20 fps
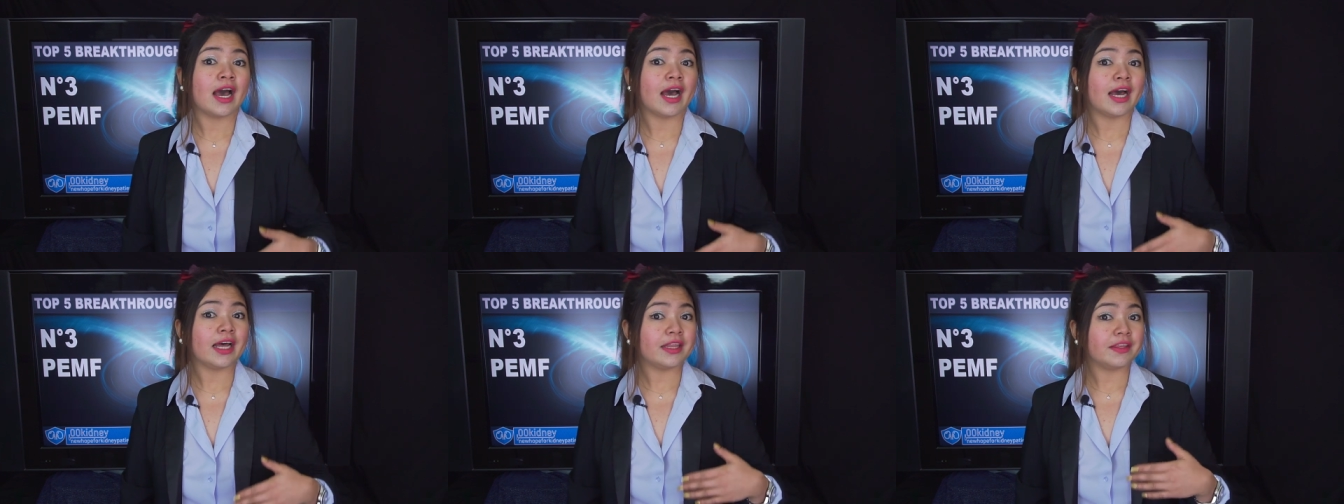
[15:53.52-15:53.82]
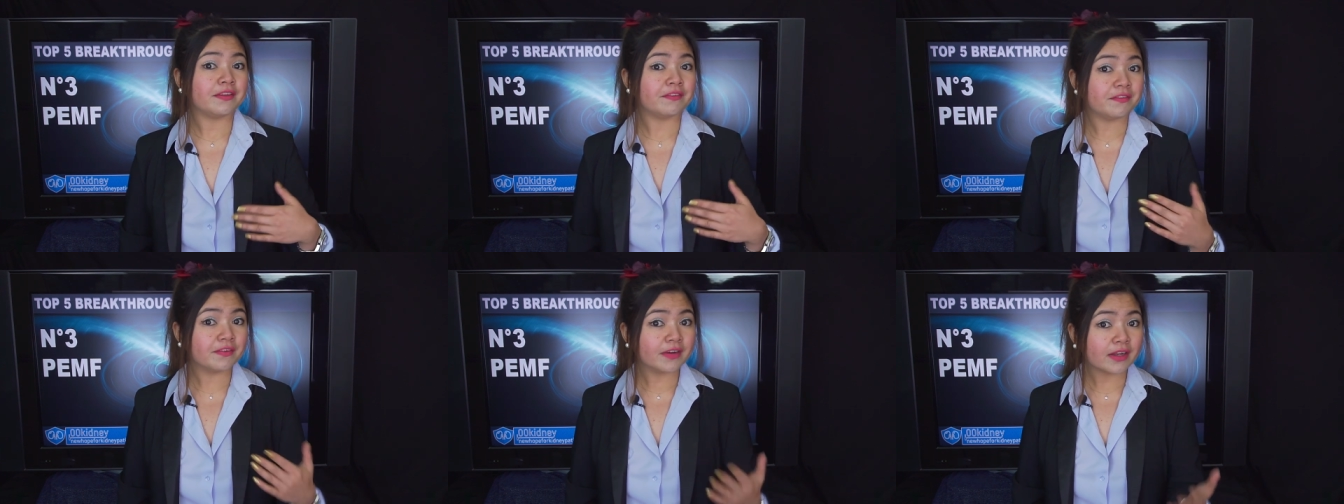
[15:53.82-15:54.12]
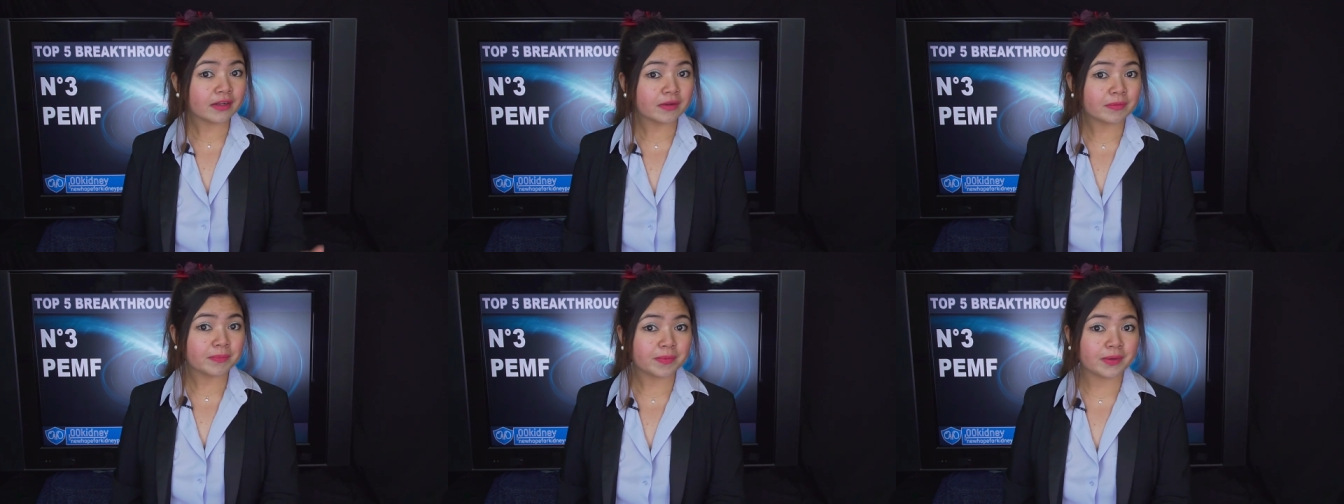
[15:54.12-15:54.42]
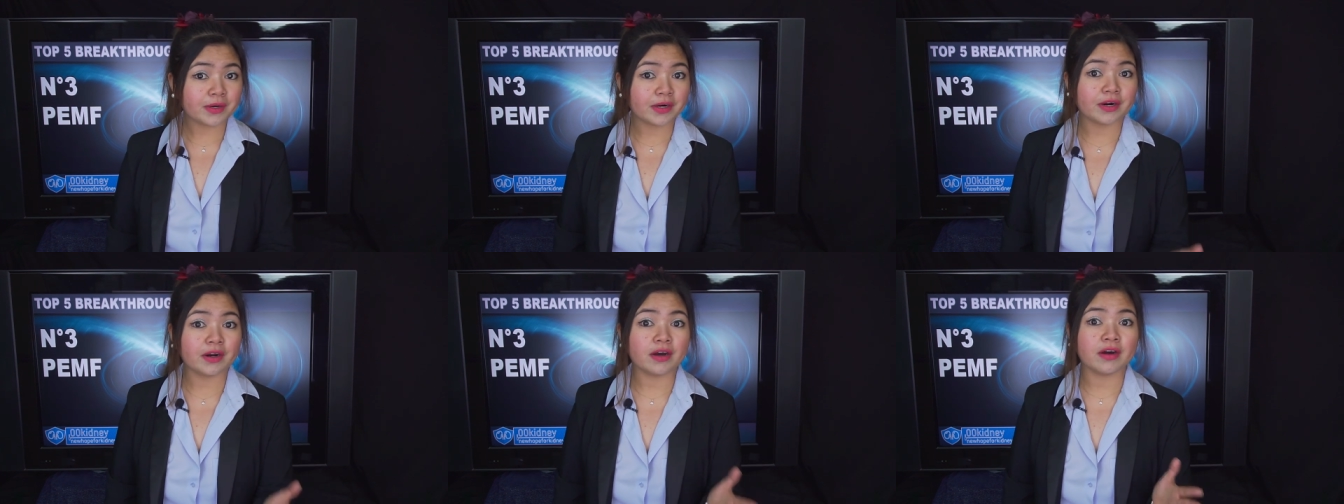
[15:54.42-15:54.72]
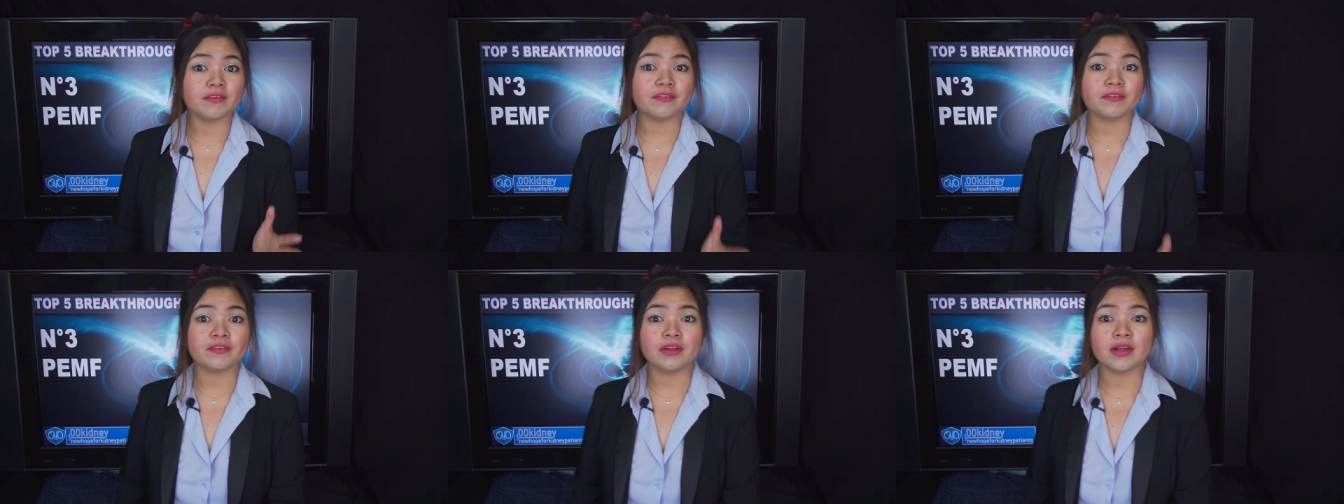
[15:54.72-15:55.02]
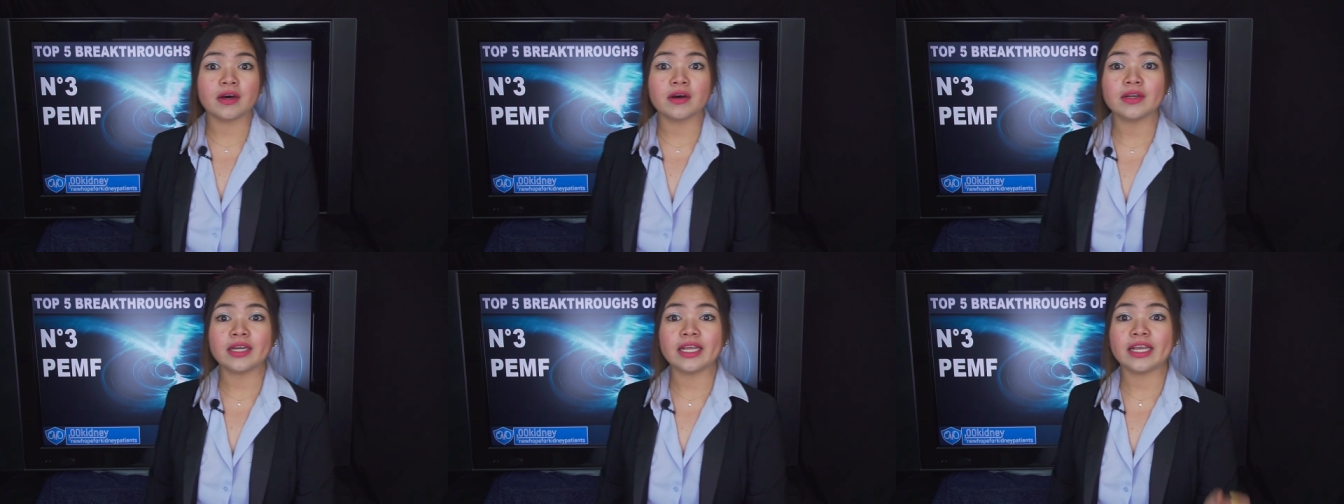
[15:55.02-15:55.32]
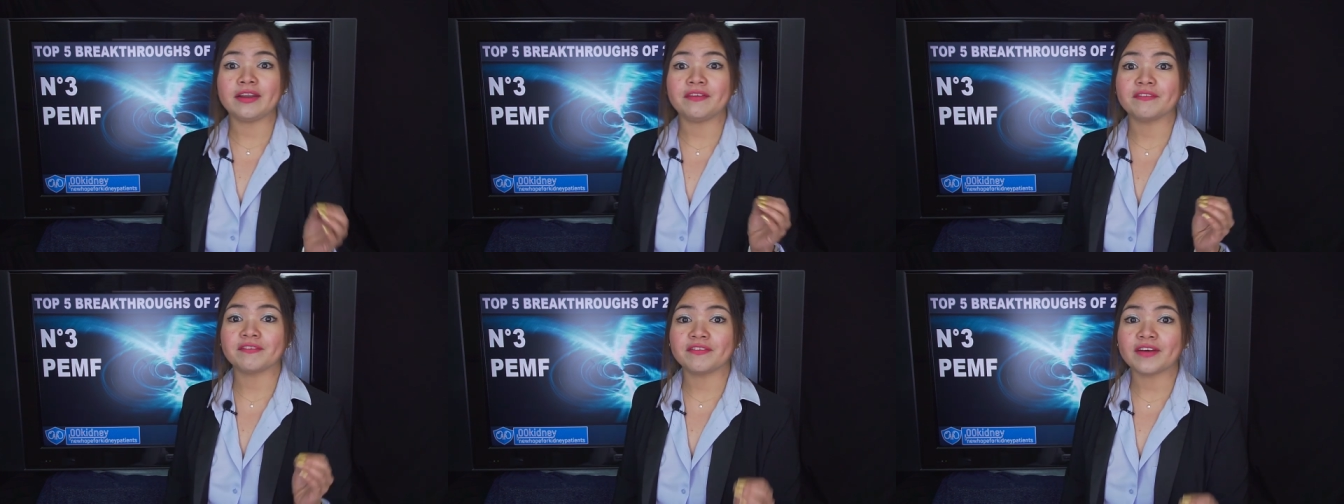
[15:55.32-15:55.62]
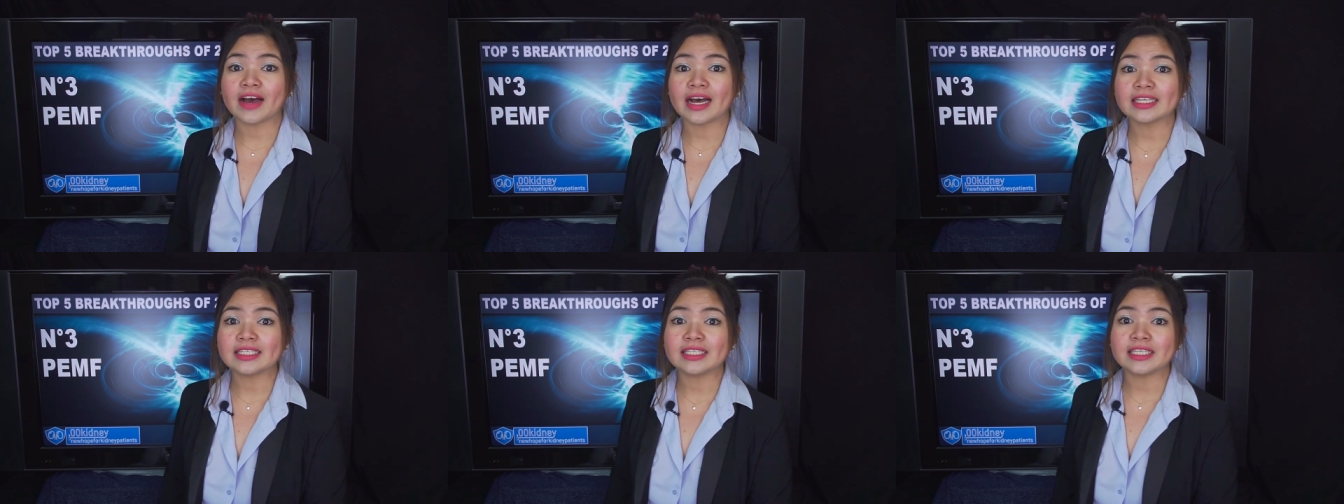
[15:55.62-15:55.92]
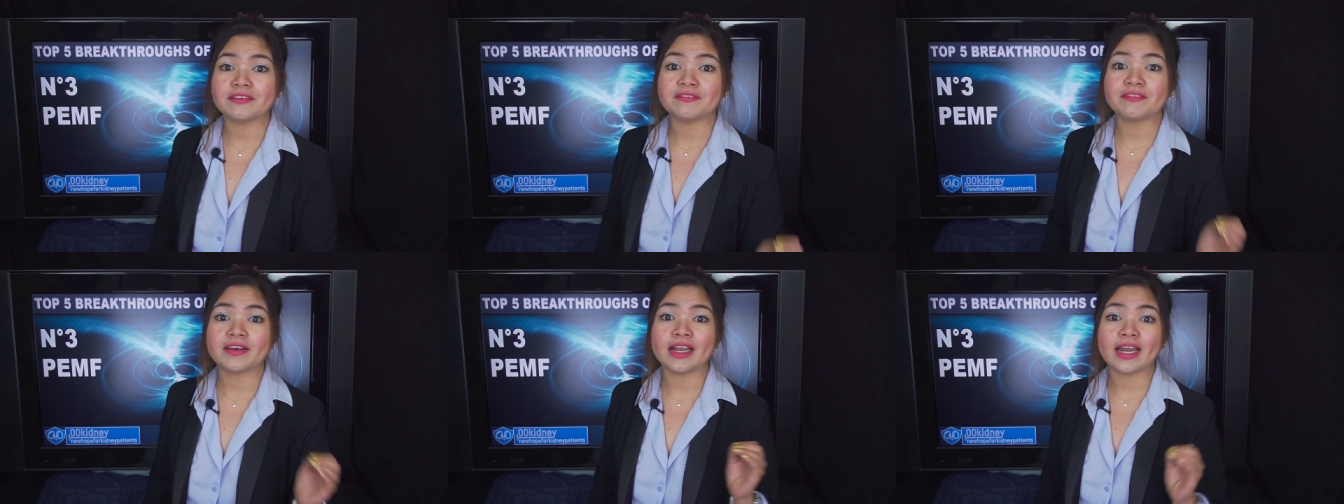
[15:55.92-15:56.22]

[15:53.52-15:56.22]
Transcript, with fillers: A developer of non invasive